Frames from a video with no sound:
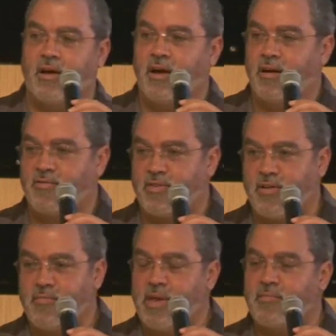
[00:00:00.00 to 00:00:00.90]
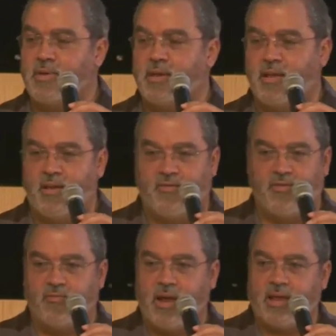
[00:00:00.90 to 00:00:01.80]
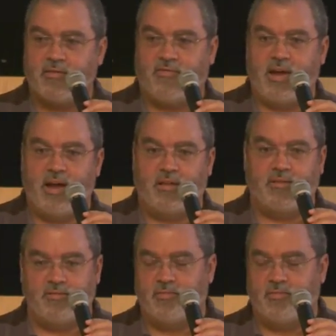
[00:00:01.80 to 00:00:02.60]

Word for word: of commitment from rank and file,